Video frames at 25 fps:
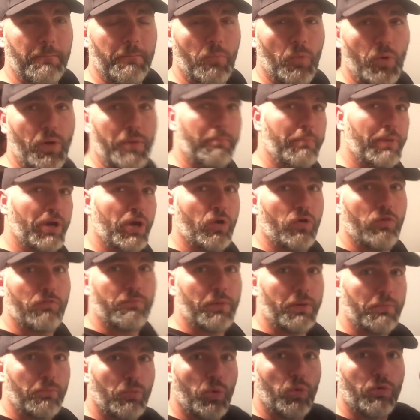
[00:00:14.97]
one barrel of
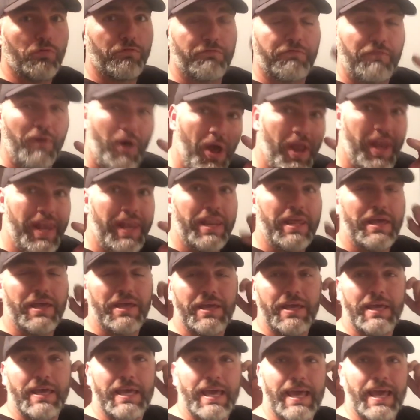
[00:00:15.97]
my more fun
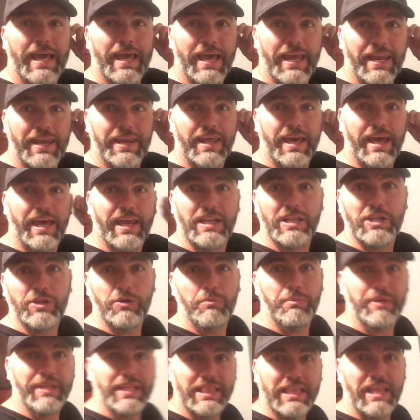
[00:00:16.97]
and had a
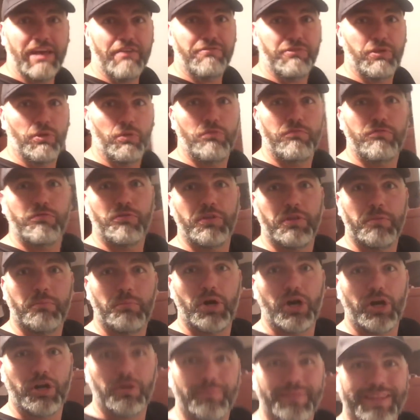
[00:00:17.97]
little bit left over in the
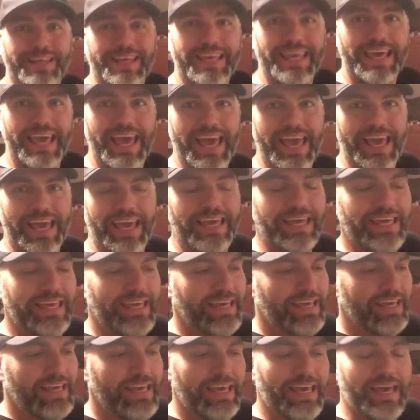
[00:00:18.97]
bottom of the keg
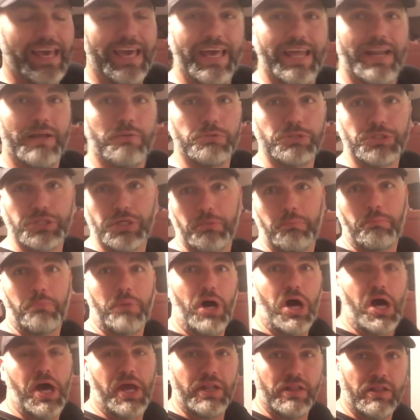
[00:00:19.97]
and I was going to
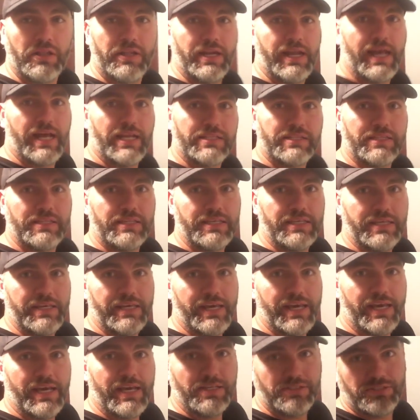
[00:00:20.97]
bottle it at
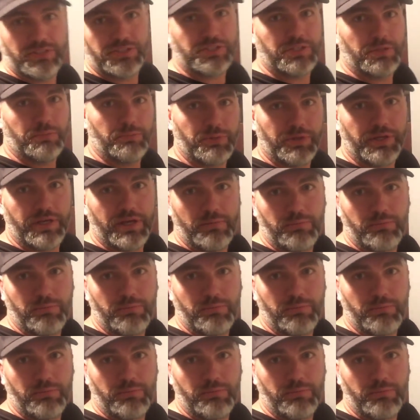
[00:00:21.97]
the, uh, I uh, was just going to put a